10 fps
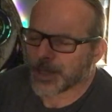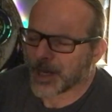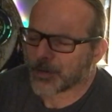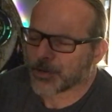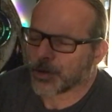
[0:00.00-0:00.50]
I
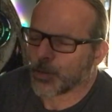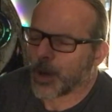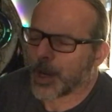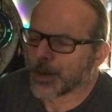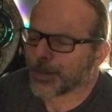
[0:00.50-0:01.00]
don't know
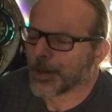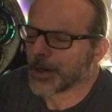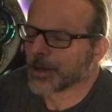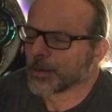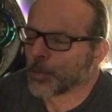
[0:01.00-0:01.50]
why,
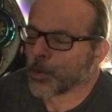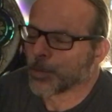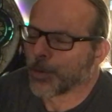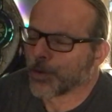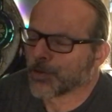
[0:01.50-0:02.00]
but or
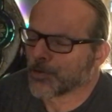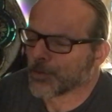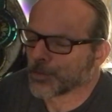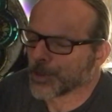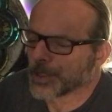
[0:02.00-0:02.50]
both of
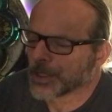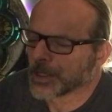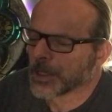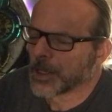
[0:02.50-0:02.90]
them really.